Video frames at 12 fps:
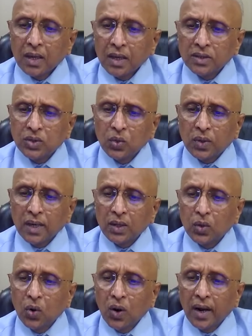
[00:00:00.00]
Yes, you
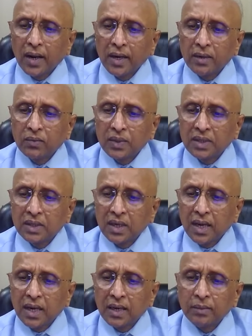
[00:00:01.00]
can go ahead with
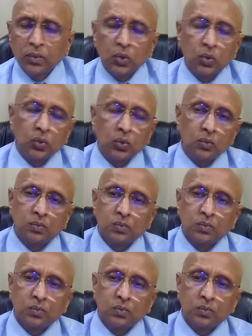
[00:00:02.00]
the LM2.